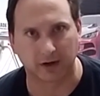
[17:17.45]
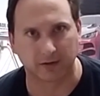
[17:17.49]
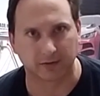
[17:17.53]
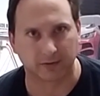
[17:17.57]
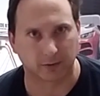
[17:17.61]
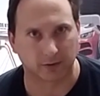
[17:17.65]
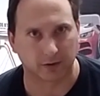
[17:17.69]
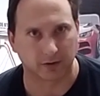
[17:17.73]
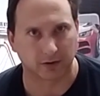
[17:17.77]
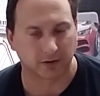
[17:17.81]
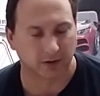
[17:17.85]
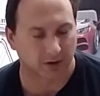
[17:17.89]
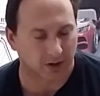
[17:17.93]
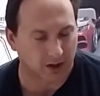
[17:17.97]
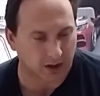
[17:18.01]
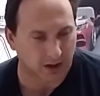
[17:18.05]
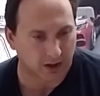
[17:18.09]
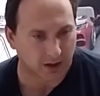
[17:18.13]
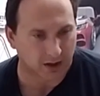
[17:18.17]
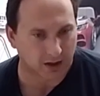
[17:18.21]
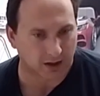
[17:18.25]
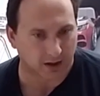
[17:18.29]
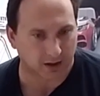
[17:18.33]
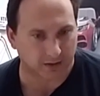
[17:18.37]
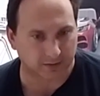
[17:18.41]
for
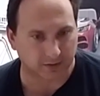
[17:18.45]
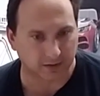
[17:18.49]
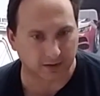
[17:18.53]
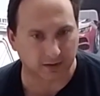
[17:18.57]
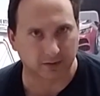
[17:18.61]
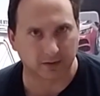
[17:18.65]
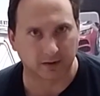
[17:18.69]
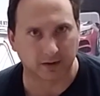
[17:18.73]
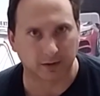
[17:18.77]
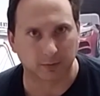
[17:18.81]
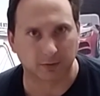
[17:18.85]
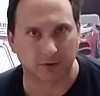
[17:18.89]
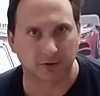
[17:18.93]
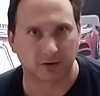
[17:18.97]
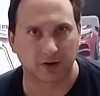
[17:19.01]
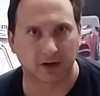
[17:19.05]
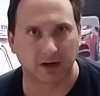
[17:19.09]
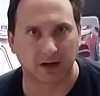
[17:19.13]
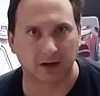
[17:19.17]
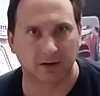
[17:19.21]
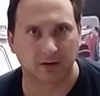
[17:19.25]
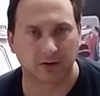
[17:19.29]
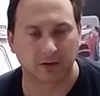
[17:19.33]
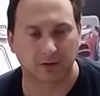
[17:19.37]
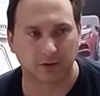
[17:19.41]
a CNC
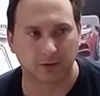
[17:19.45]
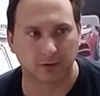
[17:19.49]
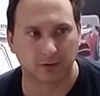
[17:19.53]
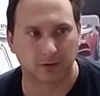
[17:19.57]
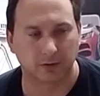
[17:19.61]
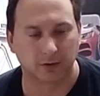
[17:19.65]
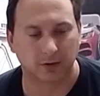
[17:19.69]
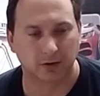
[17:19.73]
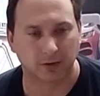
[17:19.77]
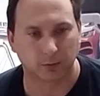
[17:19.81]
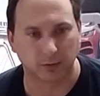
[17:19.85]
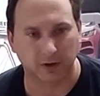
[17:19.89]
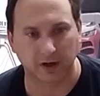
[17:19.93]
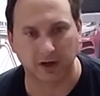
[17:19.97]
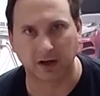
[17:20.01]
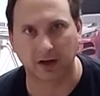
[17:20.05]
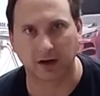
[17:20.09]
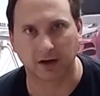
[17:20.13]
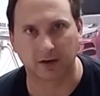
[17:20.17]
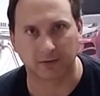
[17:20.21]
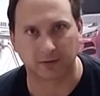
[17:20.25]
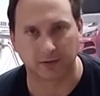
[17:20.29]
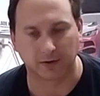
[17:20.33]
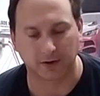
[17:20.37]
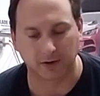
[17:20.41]
machine to
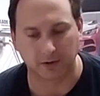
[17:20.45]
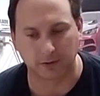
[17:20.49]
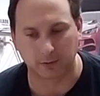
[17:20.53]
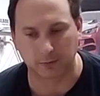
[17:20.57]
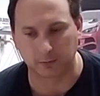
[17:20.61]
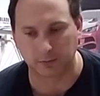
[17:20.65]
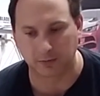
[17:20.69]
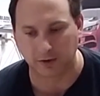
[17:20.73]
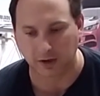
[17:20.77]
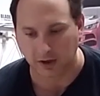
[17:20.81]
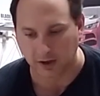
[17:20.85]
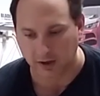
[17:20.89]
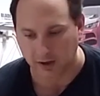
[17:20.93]
recut foam